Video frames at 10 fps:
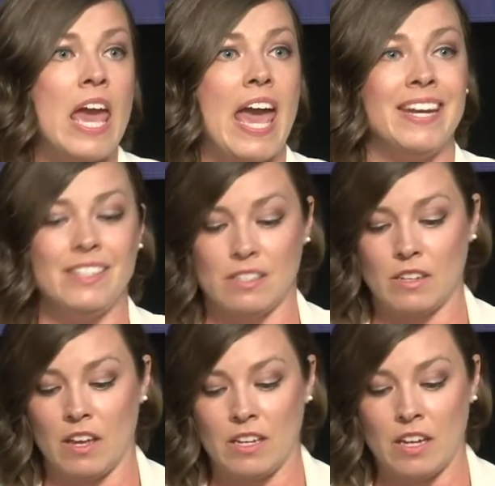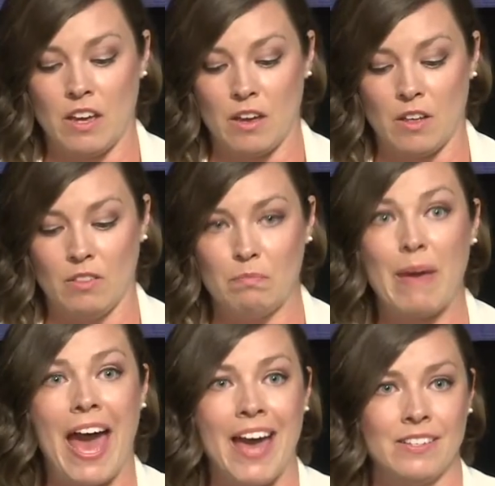And it's
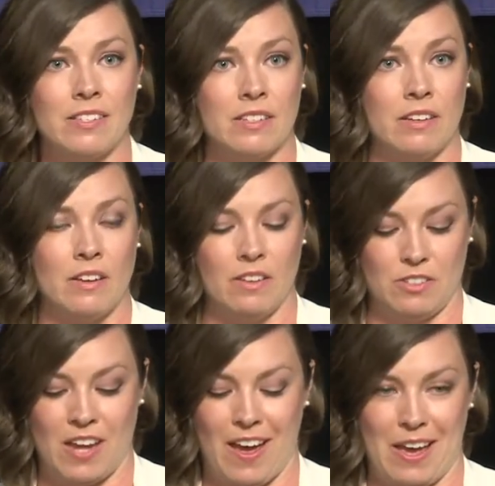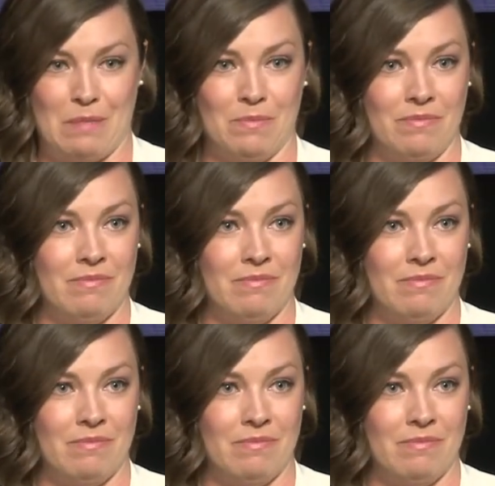past time,